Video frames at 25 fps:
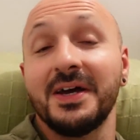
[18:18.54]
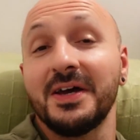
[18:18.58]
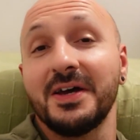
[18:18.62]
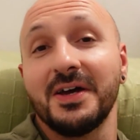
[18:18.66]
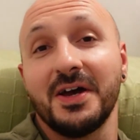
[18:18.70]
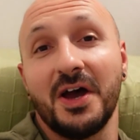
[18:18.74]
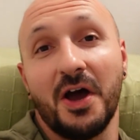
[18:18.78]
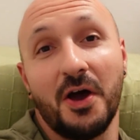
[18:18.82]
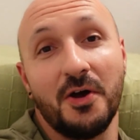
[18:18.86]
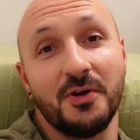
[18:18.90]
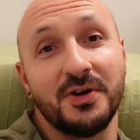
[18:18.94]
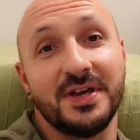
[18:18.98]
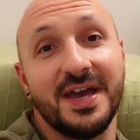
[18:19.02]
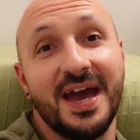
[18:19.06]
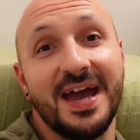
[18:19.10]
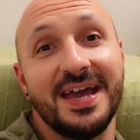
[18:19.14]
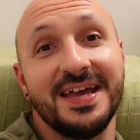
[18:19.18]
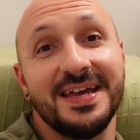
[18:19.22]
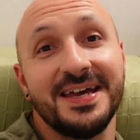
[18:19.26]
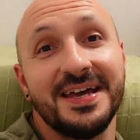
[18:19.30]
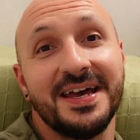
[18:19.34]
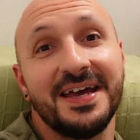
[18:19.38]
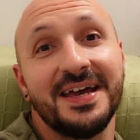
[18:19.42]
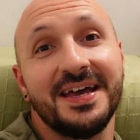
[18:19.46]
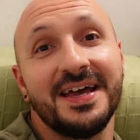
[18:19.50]

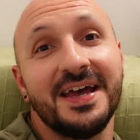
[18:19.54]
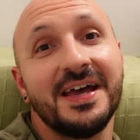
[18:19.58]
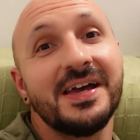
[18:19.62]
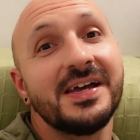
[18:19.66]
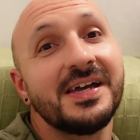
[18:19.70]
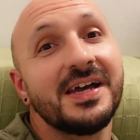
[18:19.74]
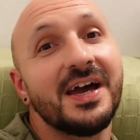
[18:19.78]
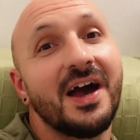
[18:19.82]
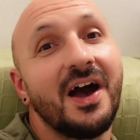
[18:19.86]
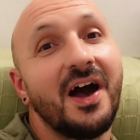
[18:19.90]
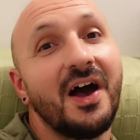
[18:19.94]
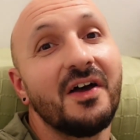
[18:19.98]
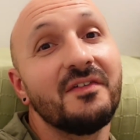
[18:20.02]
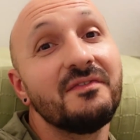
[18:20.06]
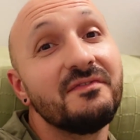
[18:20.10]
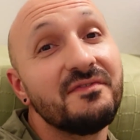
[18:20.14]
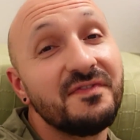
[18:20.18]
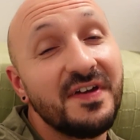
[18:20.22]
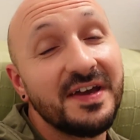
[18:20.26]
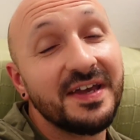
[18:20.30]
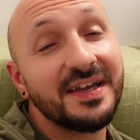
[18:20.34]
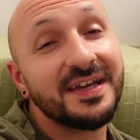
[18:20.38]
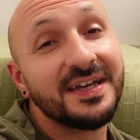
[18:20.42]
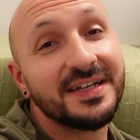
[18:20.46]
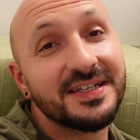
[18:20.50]
Okay, I
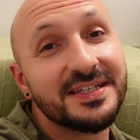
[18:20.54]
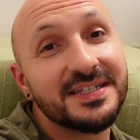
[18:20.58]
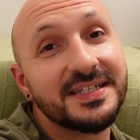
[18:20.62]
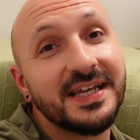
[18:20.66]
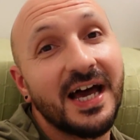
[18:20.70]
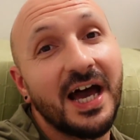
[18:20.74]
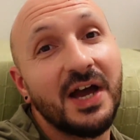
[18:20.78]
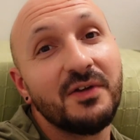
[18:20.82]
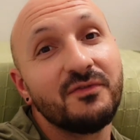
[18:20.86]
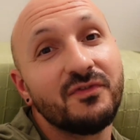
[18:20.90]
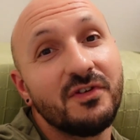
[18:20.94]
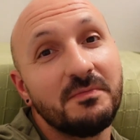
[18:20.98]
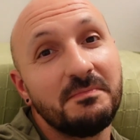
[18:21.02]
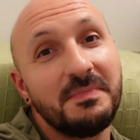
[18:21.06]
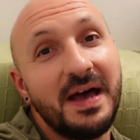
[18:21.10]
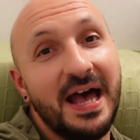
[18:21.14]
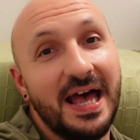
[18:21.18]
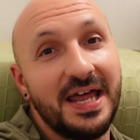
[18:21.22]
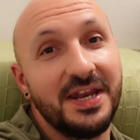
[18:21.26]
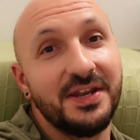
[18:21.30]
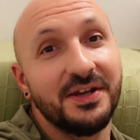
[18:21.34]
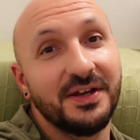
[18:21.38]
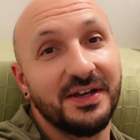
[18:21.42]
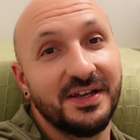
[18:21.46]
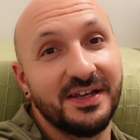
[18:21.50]
think it's time for
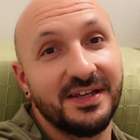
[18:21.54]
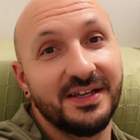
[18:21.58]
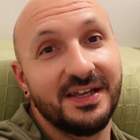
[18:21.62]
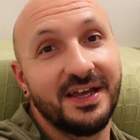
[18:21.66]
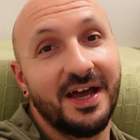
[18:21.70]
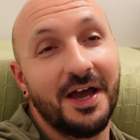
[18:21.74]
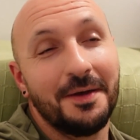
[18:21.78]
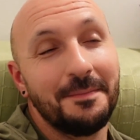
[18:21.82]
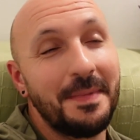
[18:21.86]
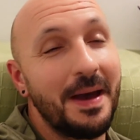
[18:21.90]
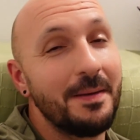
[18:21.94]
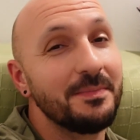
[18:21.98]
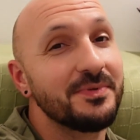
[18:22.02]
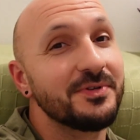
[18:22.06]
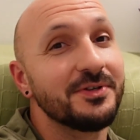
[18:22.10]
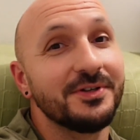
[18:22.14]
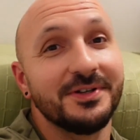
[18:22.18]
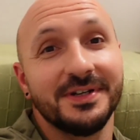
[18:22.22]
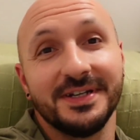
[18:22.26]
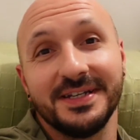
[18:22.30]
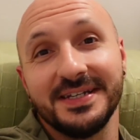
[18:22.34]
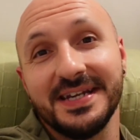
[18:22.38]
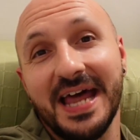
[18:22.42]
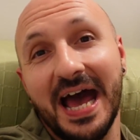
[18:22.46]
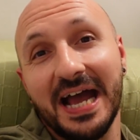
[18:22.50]
bed. I'm
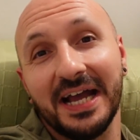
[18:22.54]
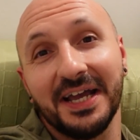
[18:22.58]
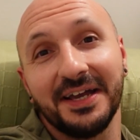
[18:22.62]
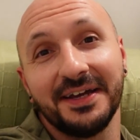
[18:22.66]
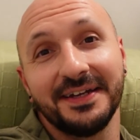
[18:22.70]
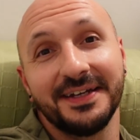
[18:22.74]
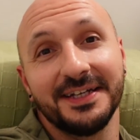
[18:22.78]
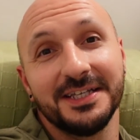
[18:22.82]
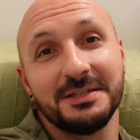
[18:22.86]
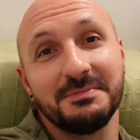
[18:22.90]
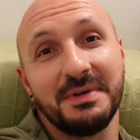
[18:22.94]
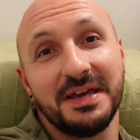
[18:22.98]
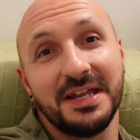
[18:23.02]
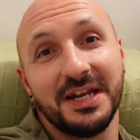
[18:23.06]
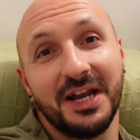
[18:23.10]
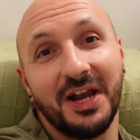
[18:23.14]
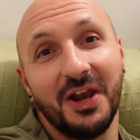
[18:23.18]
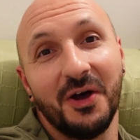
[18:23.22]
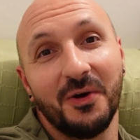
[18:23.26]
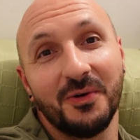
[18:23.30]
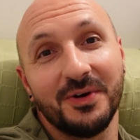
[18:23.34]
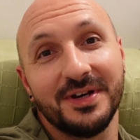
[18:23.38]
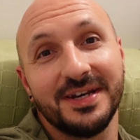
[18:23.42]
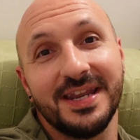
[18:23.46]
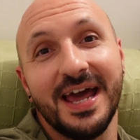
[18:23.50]
absolutely knackered. It's been a
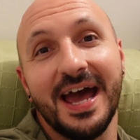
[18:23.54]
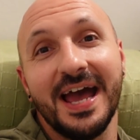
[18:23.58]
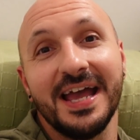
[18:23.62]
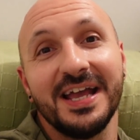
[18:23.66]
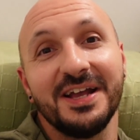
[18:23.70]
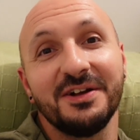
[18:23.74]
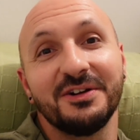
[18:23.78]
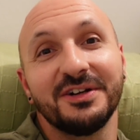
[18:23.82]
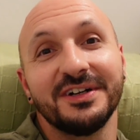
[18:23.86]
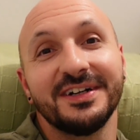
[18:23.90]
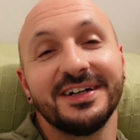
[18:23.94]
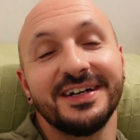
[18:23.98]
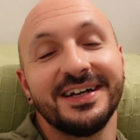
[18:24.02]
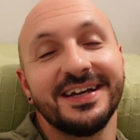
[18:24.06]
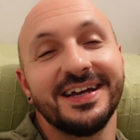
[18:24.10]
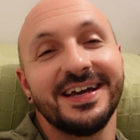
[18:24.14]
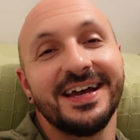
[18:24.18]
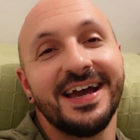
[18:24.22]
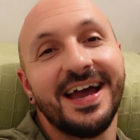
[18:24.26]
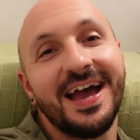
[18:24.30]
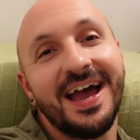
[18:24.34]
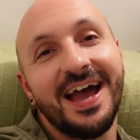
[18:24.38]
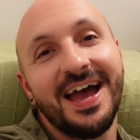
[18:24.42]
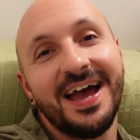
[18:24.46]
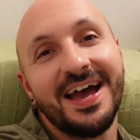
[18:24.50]
long day.
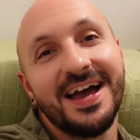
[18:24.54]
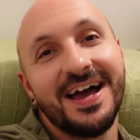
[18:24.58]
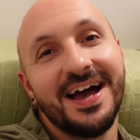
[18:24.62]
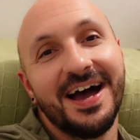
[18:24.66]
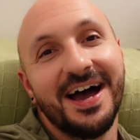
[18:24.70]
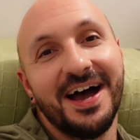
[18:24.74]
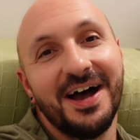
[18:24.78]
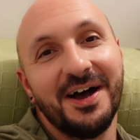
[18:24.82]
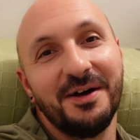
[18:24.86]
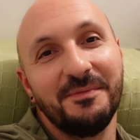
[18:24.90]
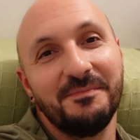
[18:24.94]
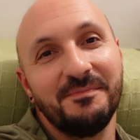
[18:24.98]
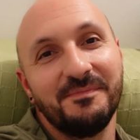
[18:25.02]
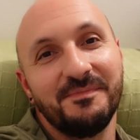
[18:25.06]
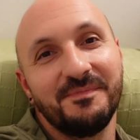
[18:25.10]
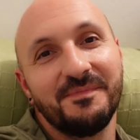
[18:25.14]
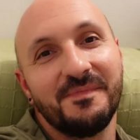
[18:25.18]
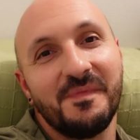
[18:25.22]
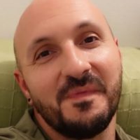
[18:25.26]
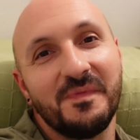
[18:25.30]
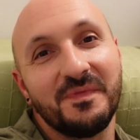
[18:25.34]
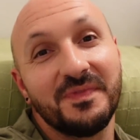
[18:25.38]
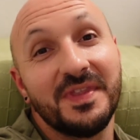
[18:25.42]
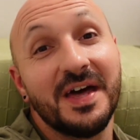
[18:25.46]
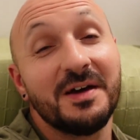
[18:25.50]

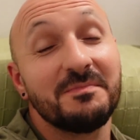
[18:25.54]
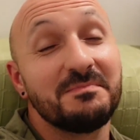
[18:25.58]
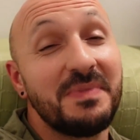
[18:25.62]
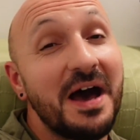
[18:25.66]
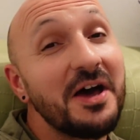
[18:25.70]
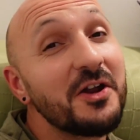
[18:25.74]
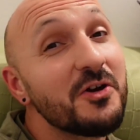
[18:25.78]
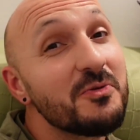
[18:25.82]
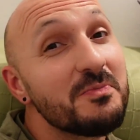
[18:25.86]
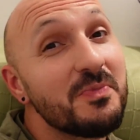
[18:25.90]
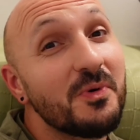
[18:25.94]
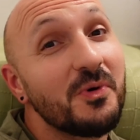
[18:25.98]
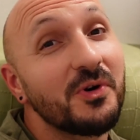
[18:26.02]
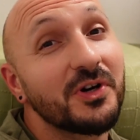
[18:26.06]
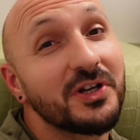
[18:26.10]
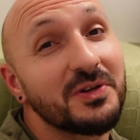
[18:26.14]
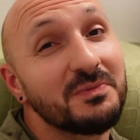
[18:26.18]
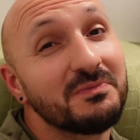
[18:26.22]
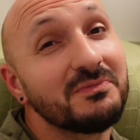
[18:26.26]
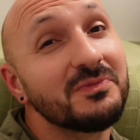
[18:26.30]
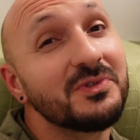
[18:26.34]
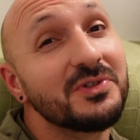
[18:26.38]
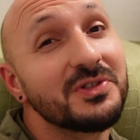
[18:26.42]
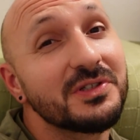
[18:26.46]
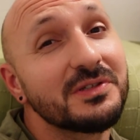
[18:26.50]
That
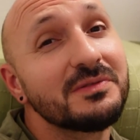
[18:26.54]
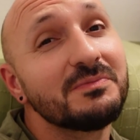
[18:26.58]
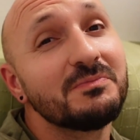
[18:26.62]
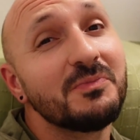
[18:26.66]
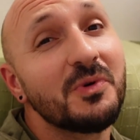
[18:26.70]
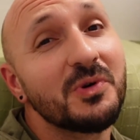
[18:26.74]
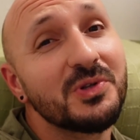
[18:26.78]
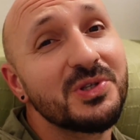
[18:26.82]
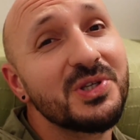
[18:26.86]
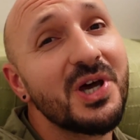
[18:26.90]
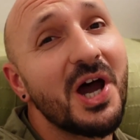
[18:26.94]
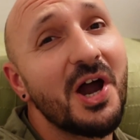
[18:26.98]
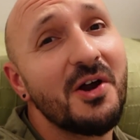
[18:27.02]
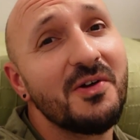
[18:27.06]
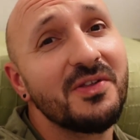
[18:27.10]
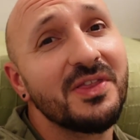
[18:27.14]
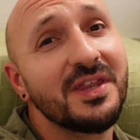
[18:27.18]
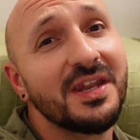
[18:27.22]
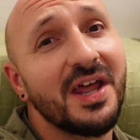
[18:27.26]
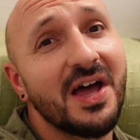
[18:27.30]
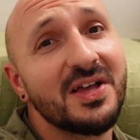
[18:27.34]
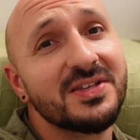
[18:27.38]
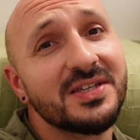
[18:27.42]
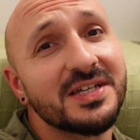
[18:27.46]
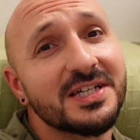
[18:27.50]
paddleboarding was more tiring than
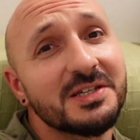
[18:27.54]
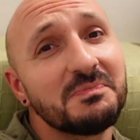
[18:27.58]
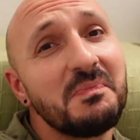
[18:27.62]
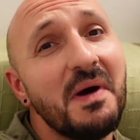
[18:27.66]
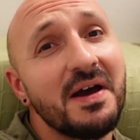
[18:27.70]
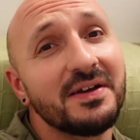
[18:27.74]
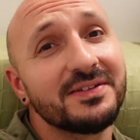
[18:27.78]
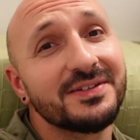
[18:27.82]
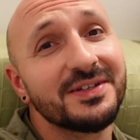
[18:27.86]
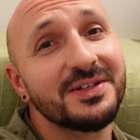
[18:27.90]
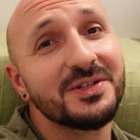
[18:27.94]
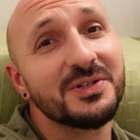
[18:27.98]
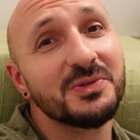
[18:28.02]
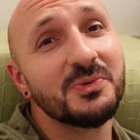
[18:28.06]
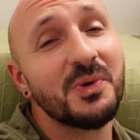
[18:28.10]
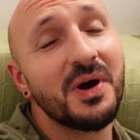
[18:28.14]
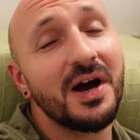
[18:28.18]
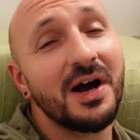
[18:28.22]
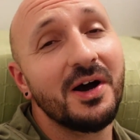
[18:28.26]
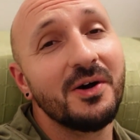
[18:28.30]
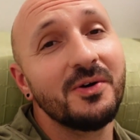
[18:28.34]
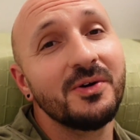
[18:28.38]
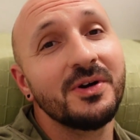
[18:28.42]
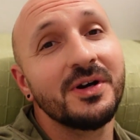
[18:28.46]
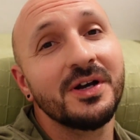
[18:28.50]
I was expecting as
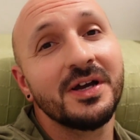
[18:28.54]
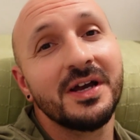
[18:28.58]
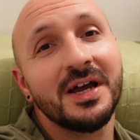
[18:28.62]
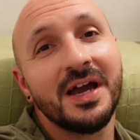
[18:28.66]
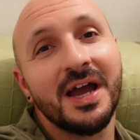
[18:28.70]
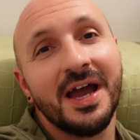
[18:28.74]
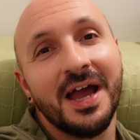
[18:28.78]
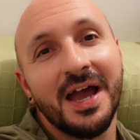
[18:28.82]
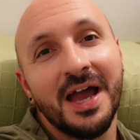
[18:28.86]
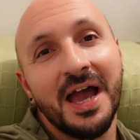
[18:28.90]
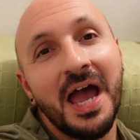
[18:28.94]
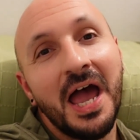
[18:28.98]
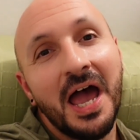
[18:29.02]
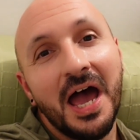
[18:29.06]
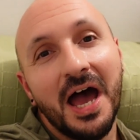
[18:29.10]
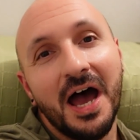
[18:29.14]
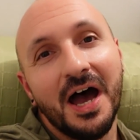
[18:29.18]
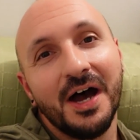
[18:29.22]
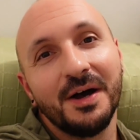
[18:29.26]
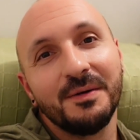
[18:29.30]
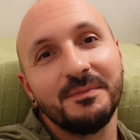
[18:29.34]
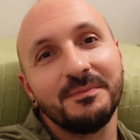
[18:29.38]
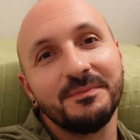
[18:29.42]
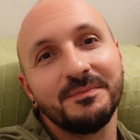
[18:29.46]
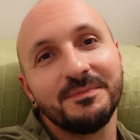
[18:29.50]
well.
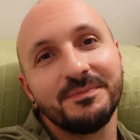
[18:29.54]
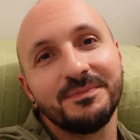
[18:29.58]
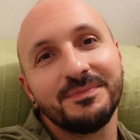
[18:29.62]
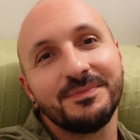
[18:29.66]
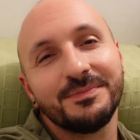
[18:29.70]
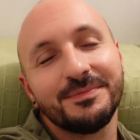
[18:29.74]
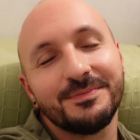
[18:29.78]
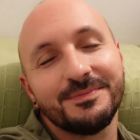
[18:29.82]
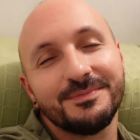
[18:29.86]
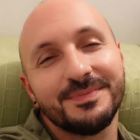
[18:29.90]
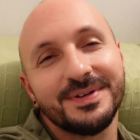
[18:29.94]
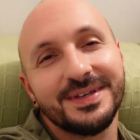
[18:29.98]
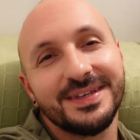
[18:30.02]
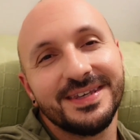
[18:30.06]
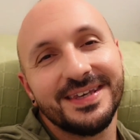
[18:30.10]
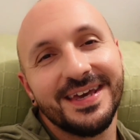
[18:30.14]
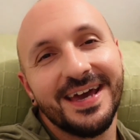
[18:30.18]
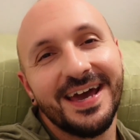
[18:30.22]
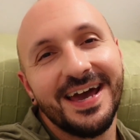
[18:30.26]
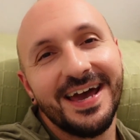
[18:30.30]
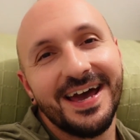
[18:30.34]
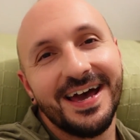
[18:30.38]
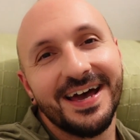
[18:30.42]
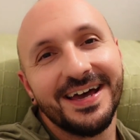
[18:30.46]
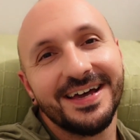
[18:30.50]
But
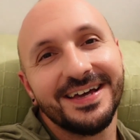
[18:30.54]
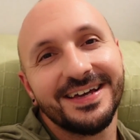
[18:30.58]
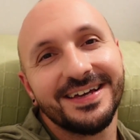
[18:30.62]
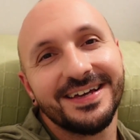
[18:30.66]
yeah,